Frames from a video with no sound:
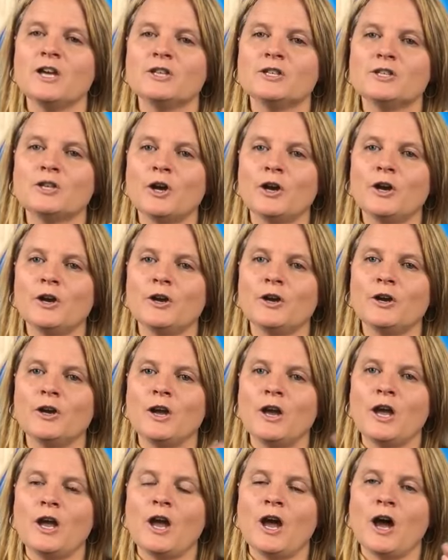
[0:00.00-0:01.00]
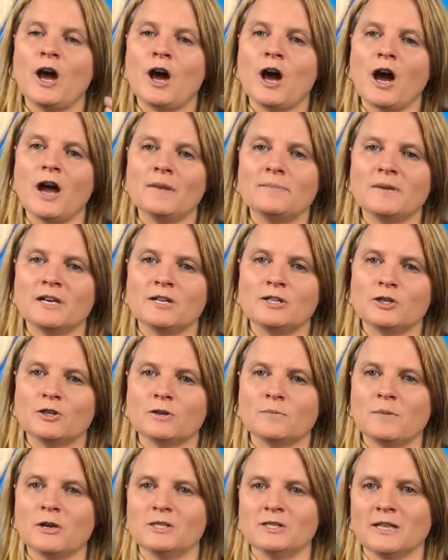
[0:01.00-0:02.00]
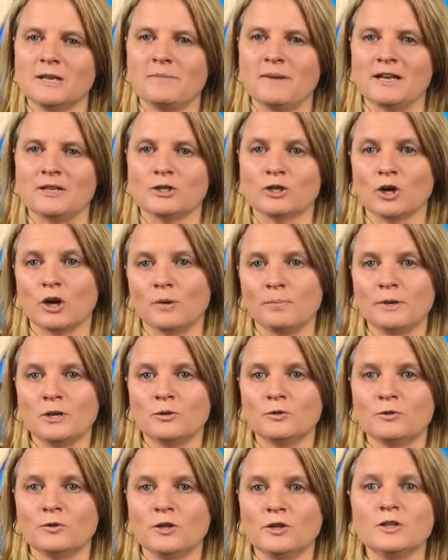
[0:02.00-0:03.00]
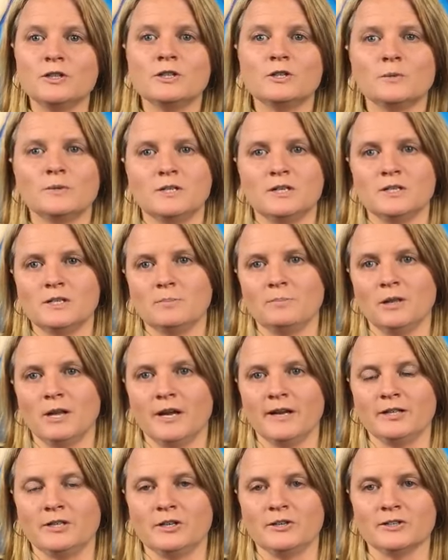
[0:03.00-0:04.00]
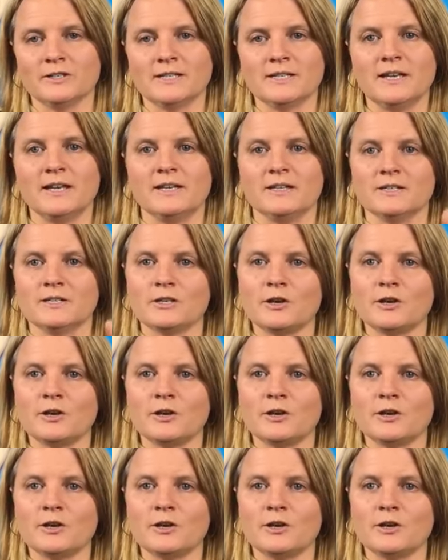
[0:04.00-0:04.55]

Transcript: So I'm going to talk mostly about topical use, which is applying to your skin.